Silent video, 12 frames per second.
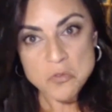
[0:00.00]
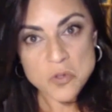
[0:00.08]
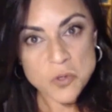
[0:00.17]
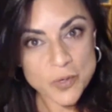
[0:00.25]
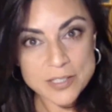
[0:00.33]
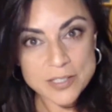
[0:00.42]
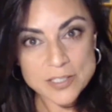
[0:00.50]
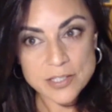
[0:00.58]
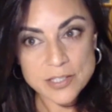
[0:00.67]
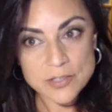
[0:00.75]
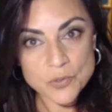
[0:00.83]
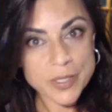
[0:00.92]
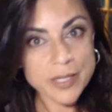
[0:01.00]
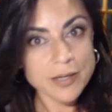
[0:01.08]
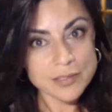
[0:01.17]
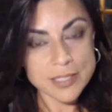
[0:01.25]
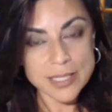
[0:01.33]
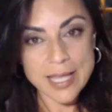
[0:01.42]
during these 3
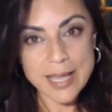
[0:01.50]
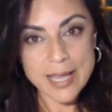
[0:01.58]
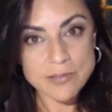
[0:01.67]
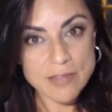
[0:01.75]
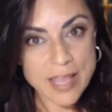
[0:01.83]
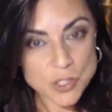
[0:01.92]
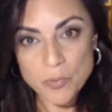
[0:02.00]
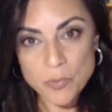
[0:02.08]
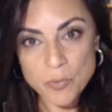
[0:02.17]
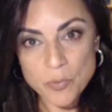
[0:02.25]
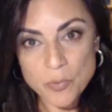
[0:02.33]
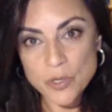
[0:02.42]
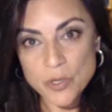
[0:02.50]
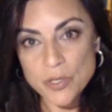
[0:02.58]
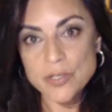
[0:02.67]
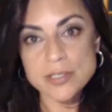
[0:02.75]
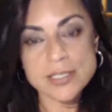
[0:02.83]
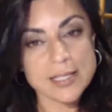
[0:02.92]
years, again, NATO
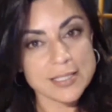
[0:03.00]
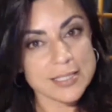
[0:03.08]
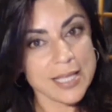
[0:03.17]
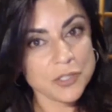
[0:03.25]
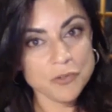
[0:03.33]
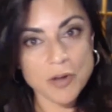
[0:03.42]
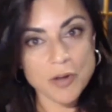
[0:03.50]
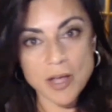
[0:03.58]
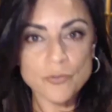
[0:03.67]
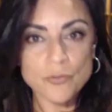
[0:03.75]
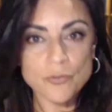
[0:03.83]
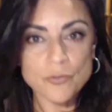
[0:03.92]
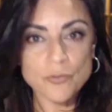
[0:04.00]
members, etc.